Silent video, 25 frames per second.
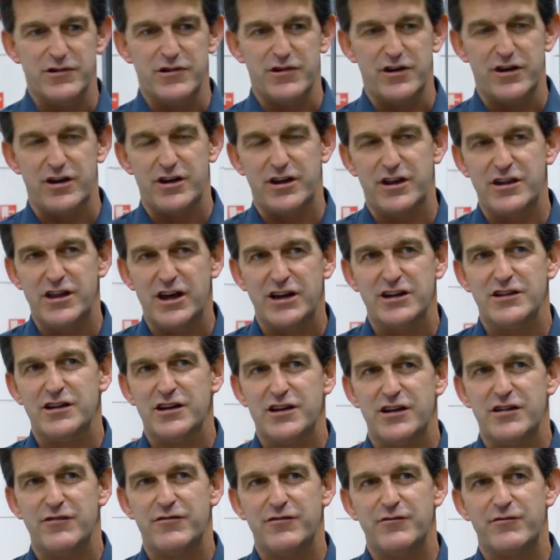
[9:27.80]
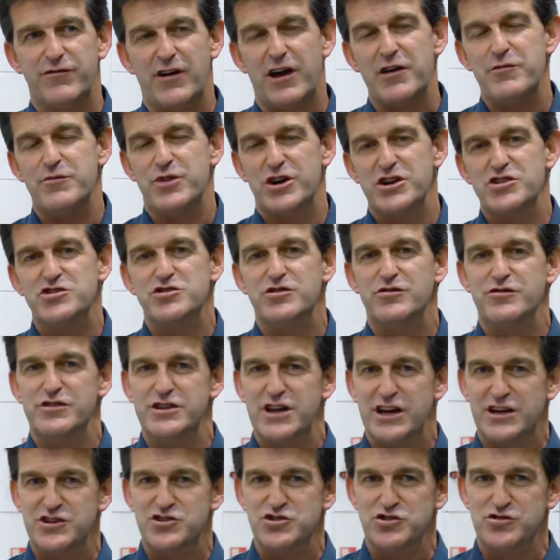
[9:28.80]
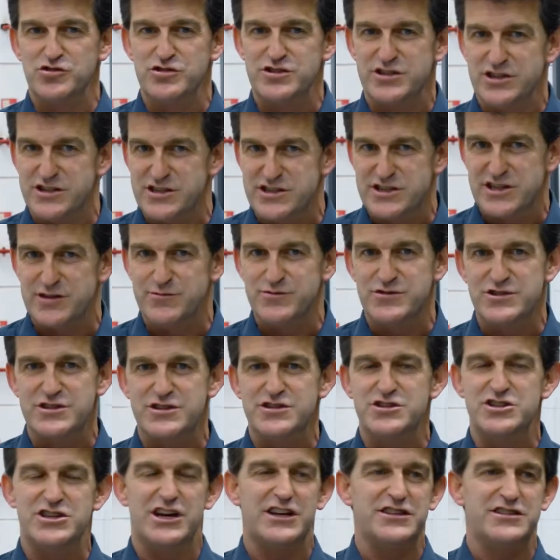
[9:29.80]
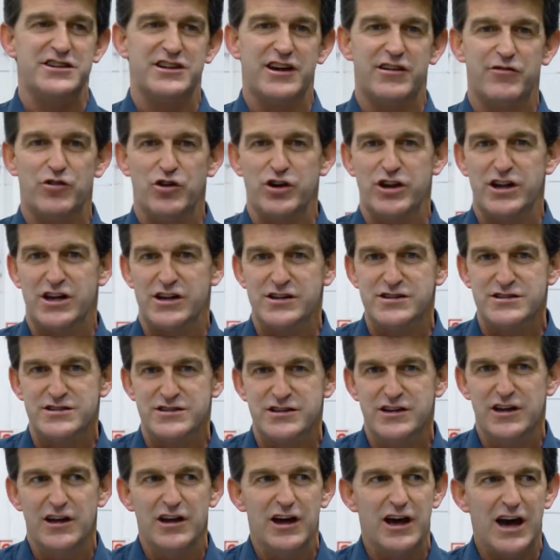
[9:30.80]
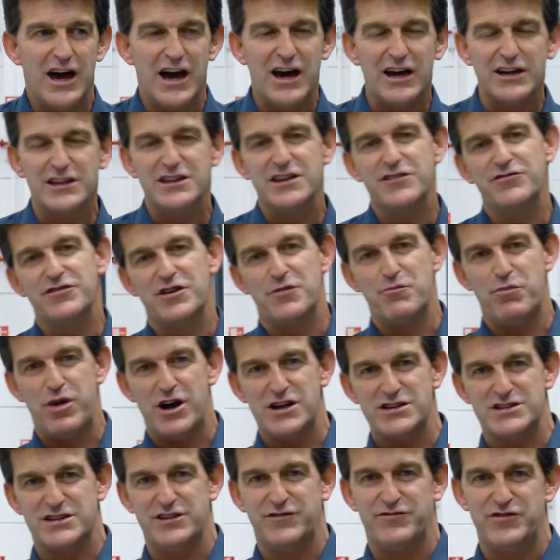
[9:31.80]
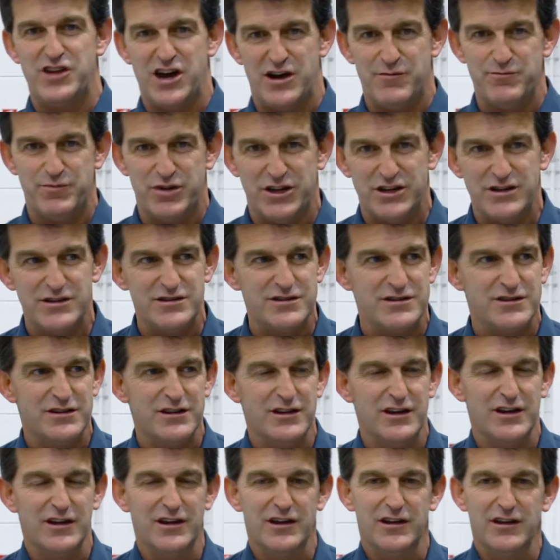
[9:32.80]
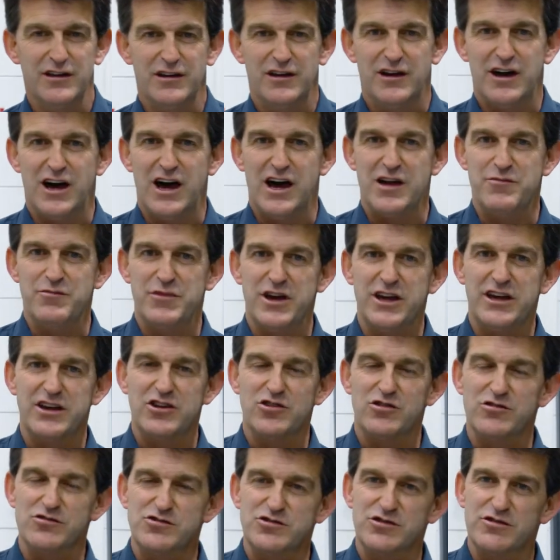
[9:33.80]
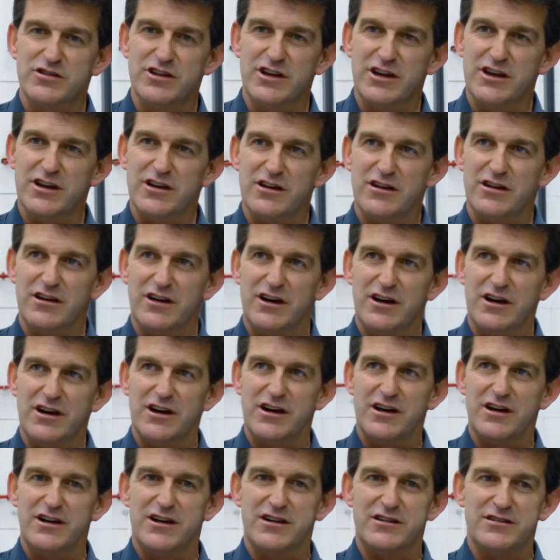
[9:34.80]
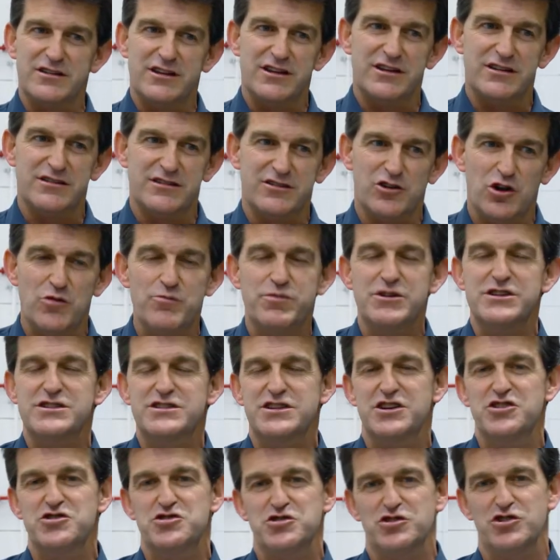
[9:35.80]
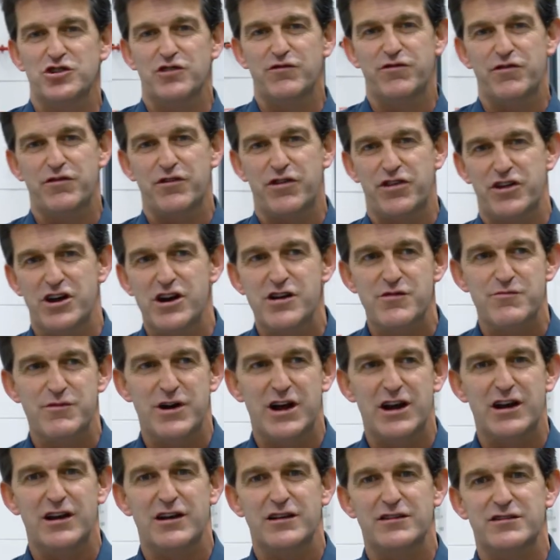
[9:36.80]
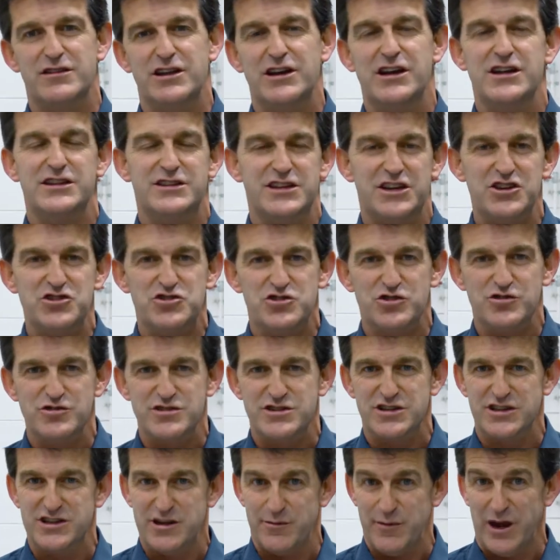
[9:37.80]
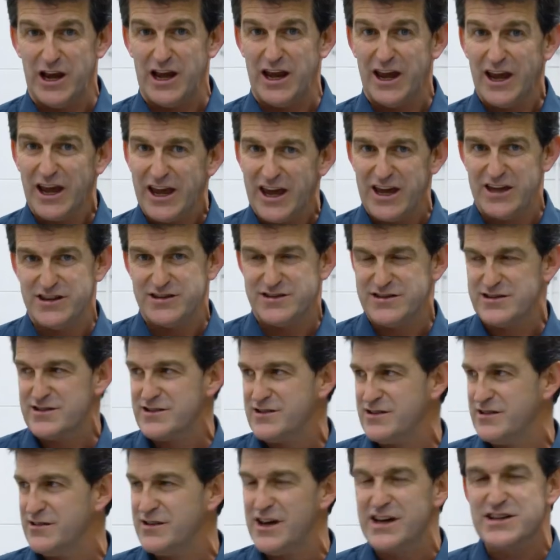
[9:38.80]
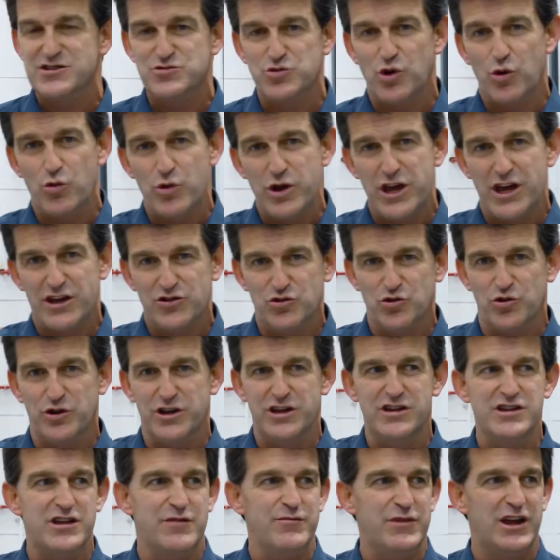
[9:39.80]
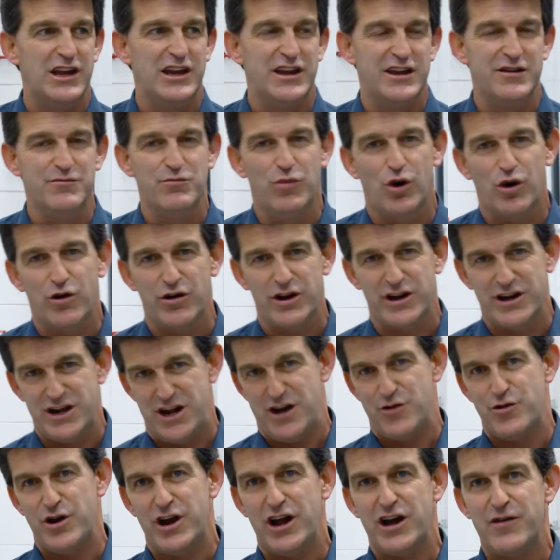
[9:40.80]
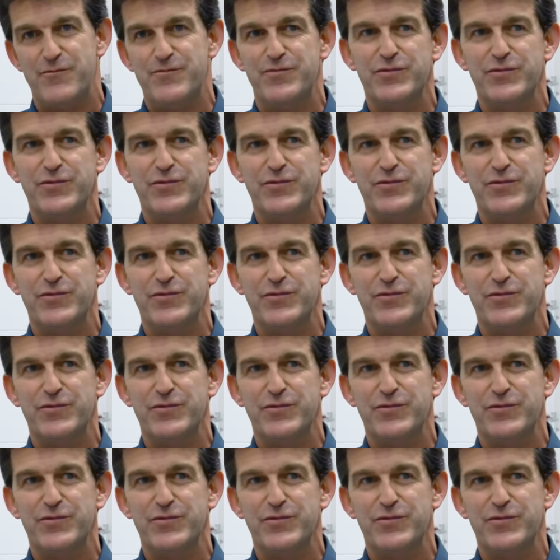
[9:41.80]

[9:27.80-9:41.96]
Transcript: vibration reduction systems, chatter avoidance, active and passive damping, and making also the compensation of thermal dilatations in the milling heads. That's what we are doing in the milling boring area.